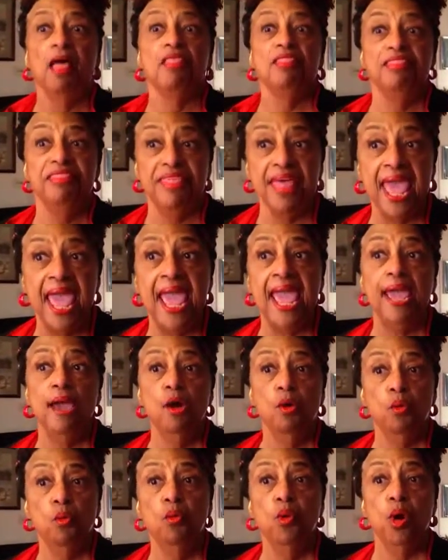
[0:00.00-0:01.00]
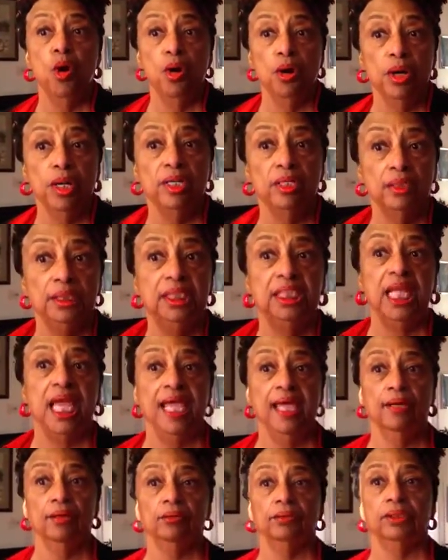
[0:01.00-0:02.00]
They were
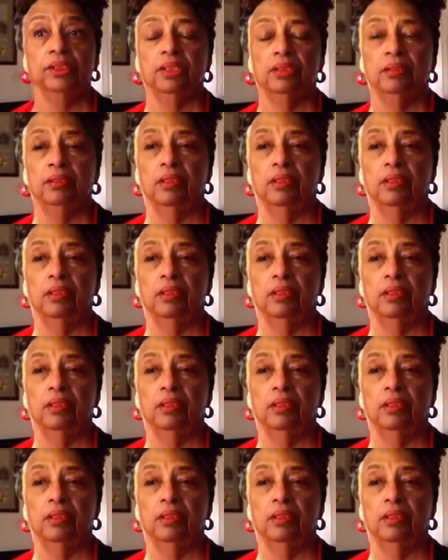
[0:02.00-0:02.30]
jailed.